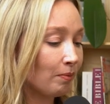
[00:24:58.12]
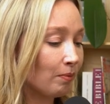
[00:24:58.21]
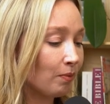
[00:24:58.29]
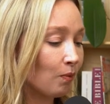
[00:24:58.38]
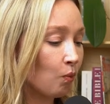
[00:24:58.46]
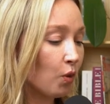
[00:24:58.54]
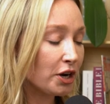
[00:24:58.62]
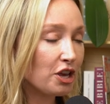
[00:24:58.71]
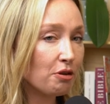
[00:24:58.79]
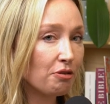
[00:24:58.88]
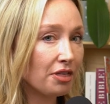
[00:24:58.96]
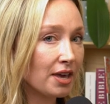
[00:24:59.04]
what do you
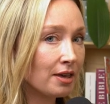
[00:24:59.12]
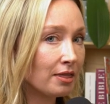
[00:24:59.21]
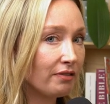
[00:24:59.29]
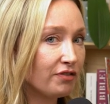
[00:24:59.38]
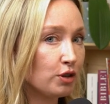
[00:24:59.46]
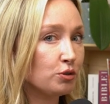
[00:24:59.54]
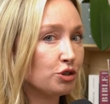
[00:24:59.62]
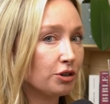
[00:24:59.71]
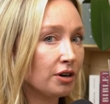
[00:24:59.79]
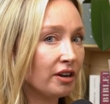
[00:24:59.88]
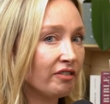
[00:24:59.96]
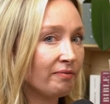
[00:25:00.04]
think the future
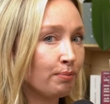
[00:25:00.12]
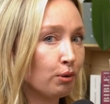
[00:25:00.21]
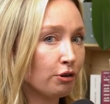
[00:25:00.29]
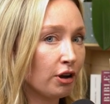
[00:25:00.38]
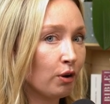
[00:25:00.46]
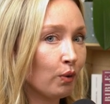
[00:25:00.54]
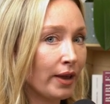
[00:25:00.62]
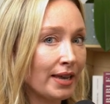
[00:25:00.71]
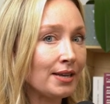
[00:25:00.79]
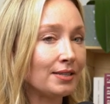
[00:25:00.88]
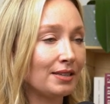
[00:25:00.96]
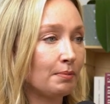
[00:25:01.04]
of Bordeaux
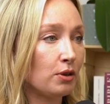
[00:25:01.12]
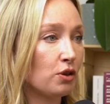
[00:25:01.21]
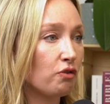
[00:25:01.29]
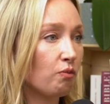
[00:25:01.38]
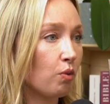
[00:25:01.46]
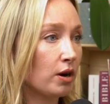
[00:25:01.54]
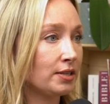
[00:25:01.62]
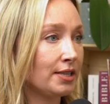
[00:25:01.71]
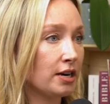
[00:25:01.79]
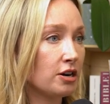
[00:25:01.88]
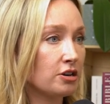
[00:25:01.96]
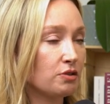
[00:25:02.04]
is? I mean, you've worked
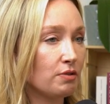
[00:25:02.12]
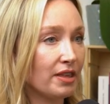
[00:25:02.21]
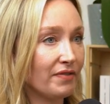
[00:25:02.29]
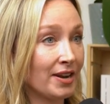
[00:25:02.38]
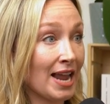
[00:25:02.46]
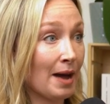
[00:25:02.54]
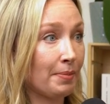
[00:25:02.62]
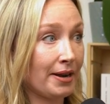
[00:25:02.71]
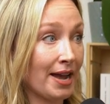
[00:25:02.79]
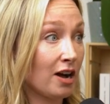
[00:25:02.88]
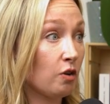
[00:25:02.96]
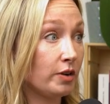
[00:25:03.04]
there, you live in Napa
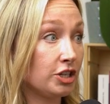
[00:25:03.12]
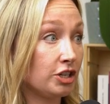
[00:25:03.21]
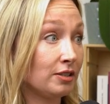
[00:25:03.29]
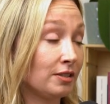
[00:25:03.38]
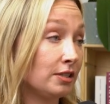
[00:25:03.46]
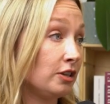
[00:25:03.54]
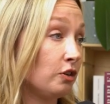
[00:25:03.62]
now, which is, you know,